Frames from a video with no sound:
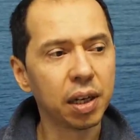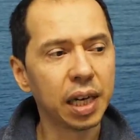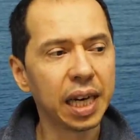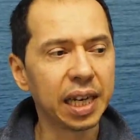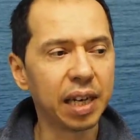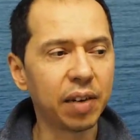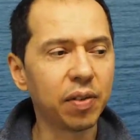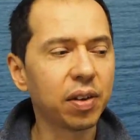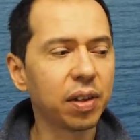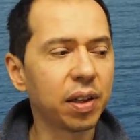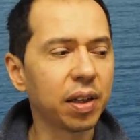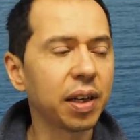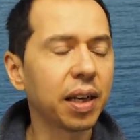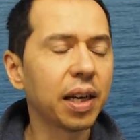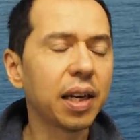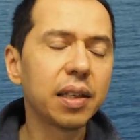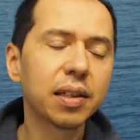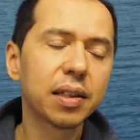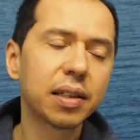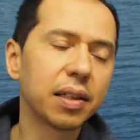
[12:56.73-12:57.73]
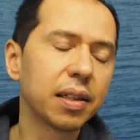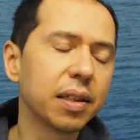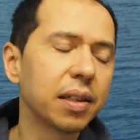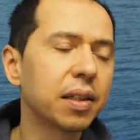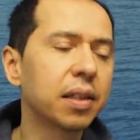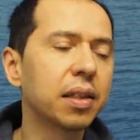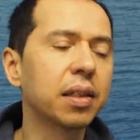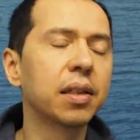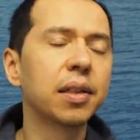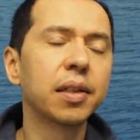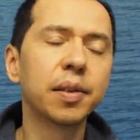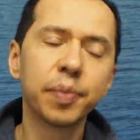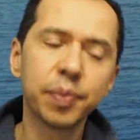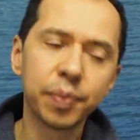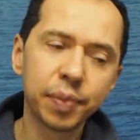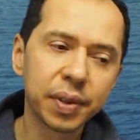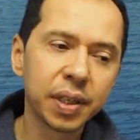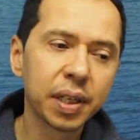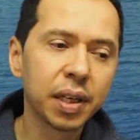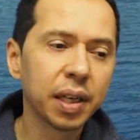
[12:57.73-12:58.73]
And everything else is um,
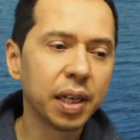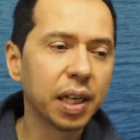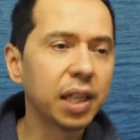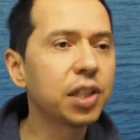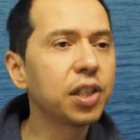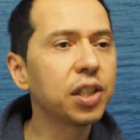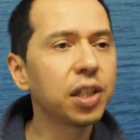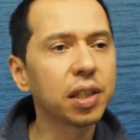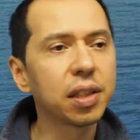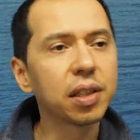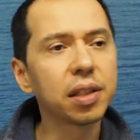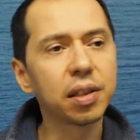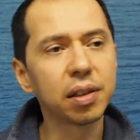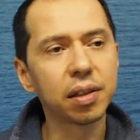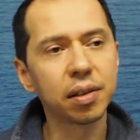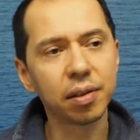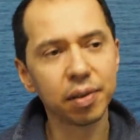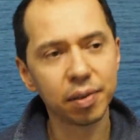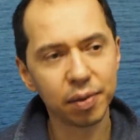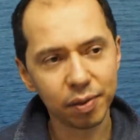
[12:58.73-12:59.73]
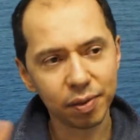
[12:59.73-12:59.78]
it's just